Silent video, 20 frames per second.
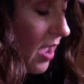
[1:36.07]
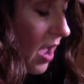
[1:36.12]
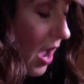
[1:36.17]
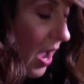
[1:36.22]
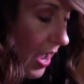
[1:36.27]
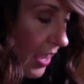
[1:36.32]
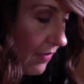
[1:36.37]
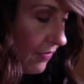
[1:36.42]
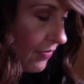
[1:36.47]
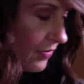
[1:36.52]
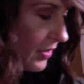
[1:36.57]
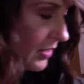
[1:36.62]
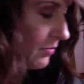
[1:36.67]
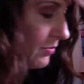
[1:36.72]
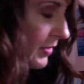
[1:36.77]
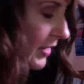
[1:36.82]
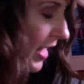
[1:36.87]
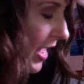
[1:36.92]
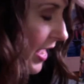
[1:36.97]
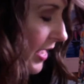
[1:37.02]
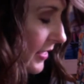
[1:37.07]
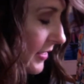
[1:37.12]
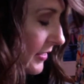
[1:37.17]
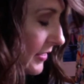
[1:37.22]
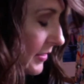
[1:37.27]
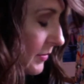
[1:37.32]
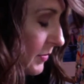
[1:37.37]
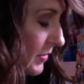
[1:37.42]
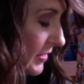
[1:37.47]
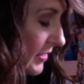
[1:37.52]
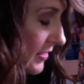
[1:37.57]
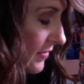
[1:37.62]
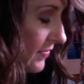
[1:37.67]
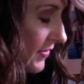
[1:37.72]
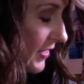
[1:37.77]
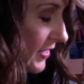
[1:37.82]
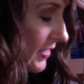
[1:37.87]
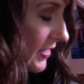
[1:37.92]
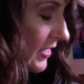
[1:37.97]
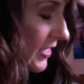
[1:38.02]
ivory black
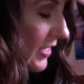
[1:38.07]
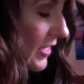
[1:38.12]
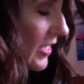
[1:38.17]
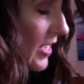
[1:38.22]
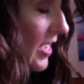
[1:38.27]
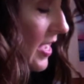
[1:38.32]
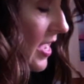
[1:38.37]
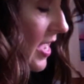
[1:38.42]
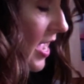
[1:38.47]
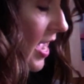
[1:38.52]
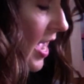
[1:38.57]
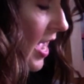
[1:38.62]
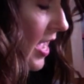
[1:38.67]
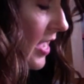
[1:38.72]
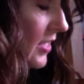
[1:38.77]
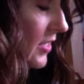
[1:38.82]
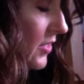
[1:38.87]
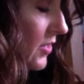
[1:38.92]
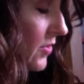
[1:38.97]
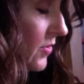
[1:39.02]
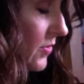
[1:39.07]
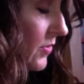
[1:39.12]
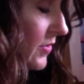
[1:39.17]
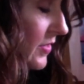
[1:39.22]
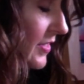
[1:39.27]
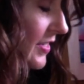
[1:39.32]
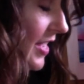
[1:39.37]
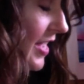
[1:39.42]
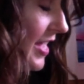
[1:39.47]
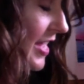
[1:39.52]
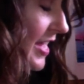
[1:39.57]
specifically. I used